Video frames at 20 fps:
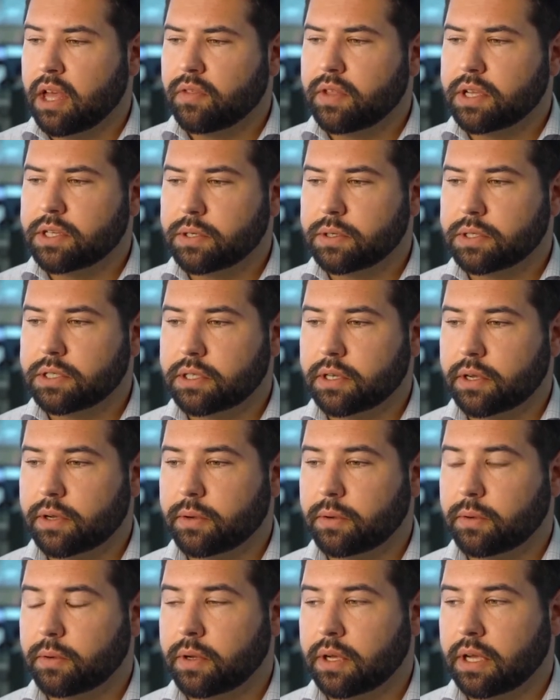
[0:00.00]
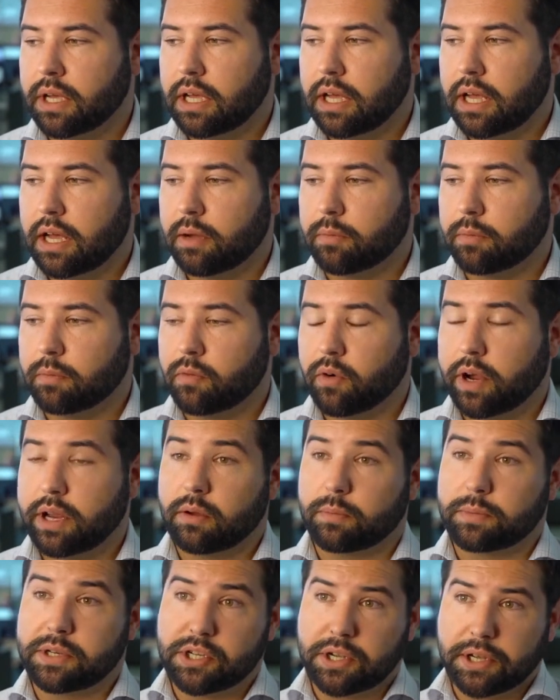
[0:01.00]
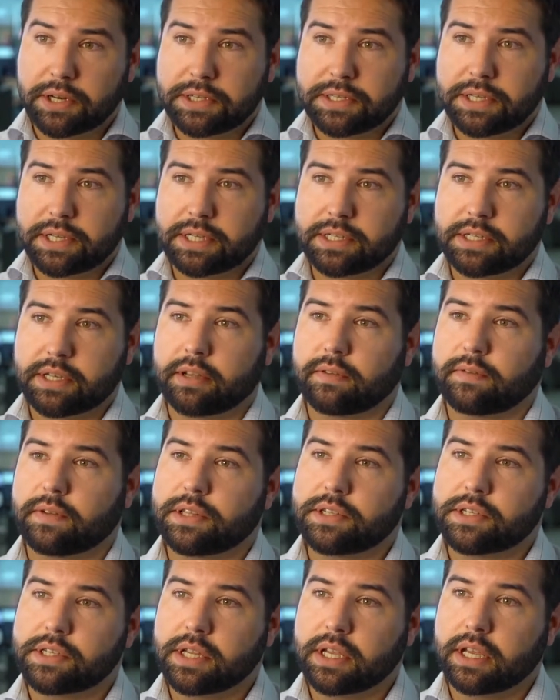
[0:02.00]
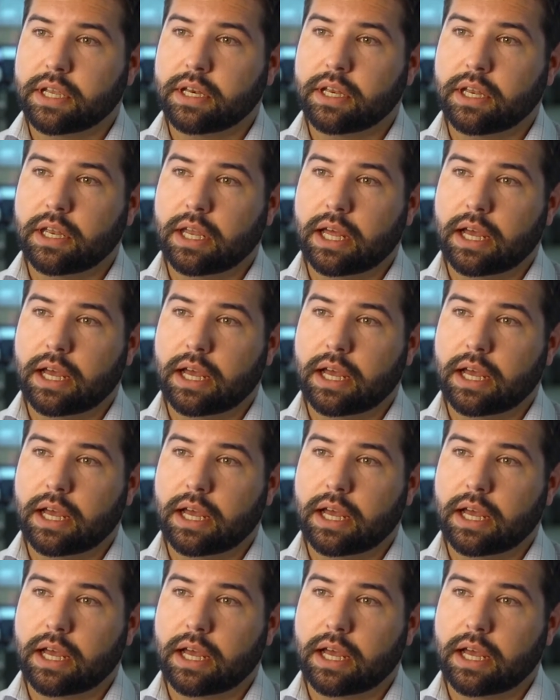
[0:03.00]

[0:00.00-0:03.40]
There's also great opportunities at FNZ